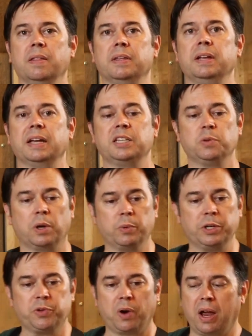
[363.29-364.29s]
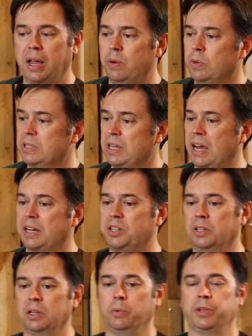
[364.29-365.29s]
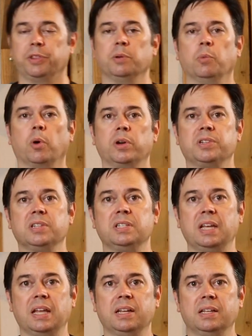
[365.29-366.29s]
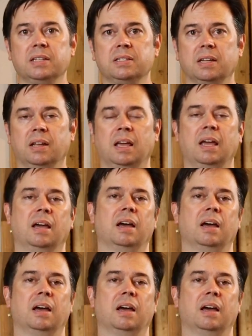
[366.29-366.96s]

The next one we tried was actually with the mortise and tenons, and